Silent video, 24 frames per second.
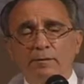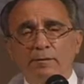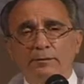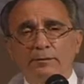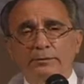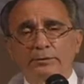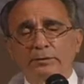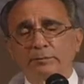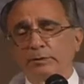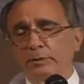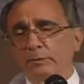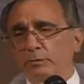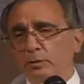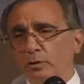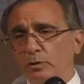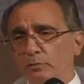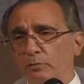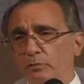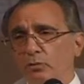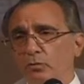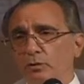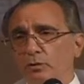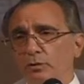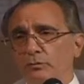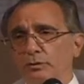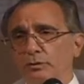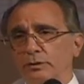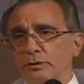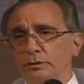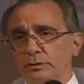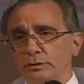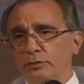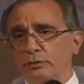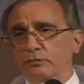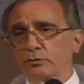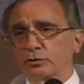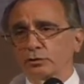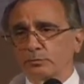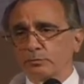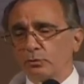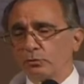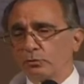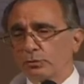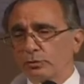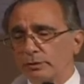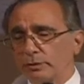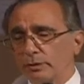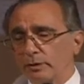Some people are born with a silver
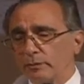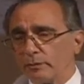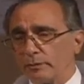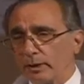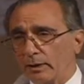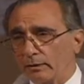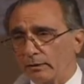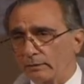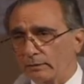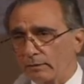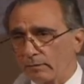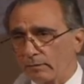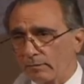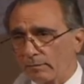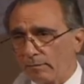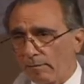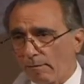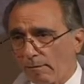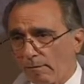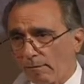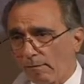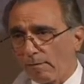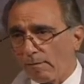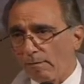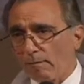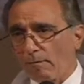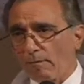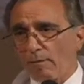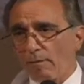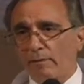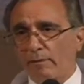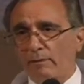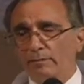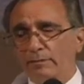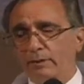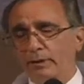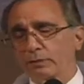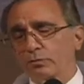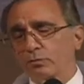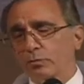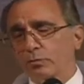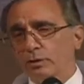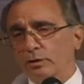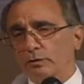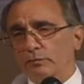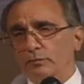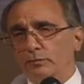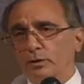spoon in their mouth. That's
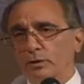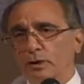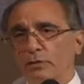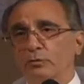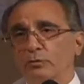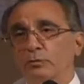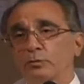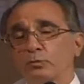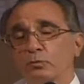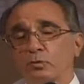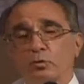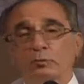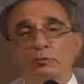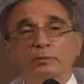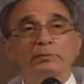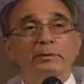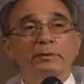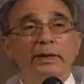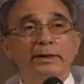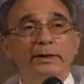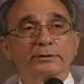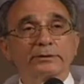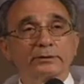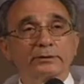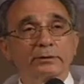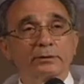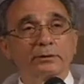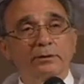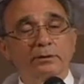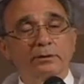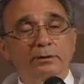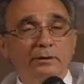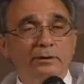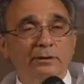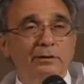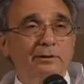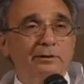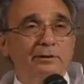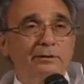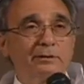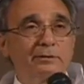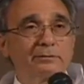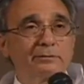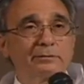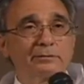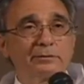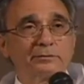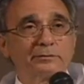wonderful. I was born with plastic. You know,
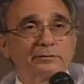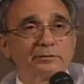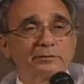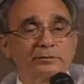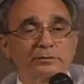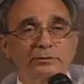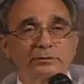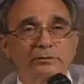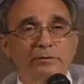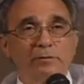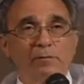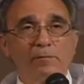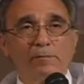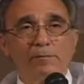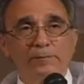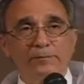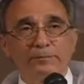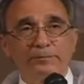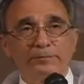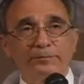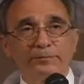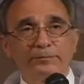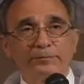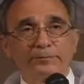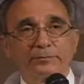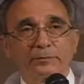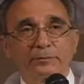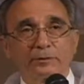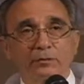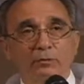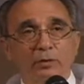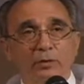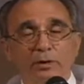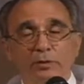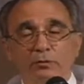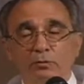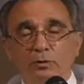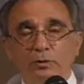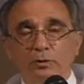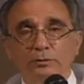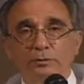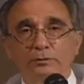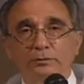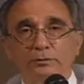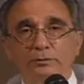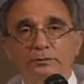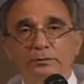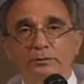that's just the way it
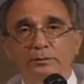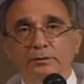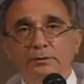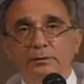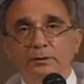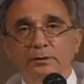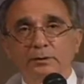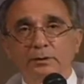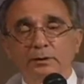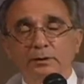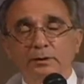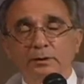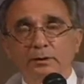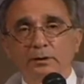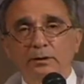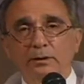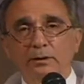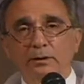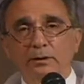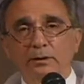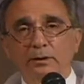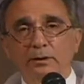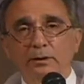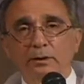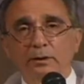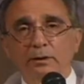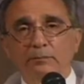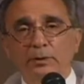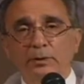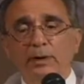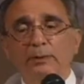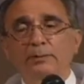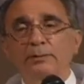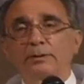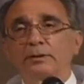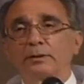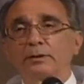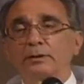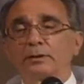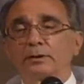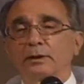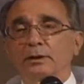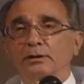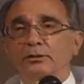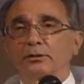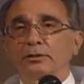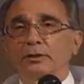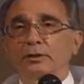was. But I'm here to
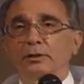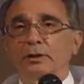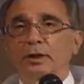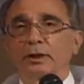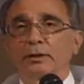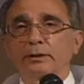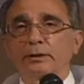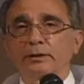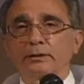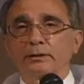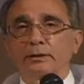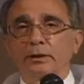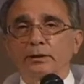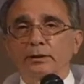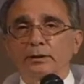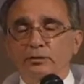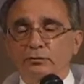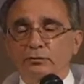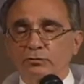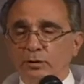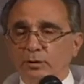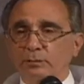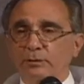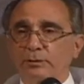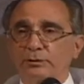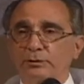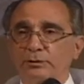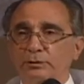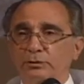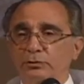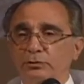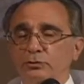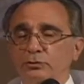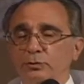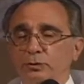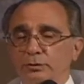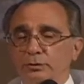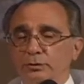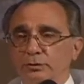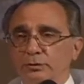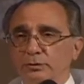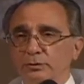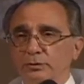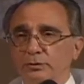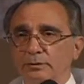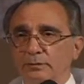tell you that God can take a crummy situation